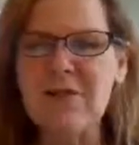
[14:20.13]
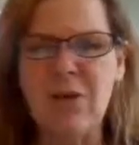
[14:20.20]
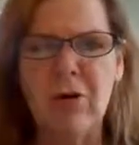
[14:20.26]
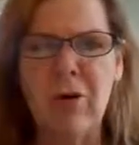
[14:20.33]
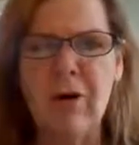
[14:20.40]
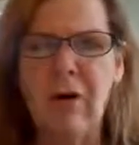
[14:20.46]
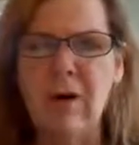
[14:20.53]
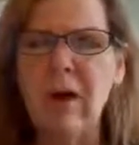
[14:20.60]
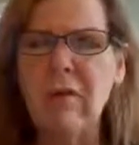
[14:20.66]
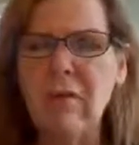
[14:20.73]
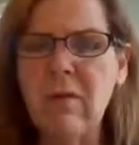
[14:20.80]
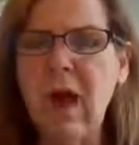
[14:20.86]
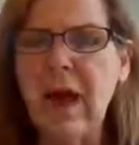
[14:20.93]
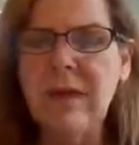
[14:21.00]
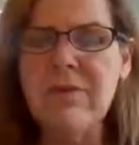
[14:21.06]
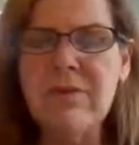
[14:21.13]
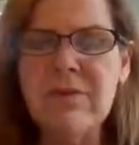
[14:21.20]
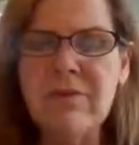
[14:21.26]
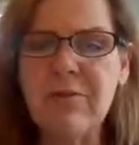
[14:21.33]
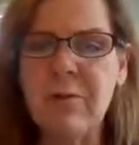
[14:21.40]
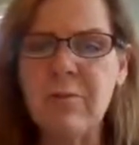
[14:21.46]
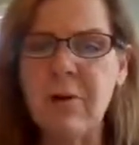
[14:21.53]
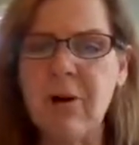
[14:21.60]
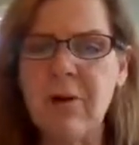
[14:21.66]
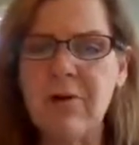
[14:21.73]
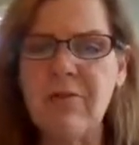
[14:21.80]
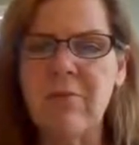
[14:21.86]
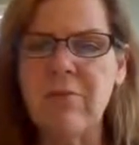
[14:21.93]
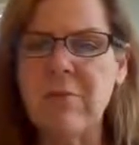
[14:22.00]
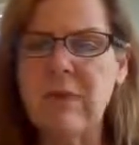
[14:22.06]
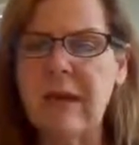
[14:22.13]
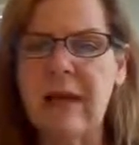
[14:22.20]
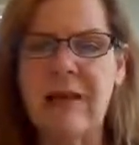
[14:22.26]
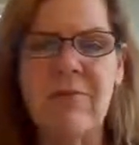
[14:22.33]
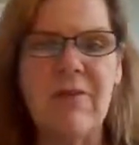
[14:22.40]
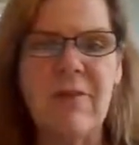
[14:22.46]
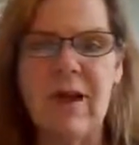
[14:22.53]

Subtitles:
there are a lot of different parts of plants.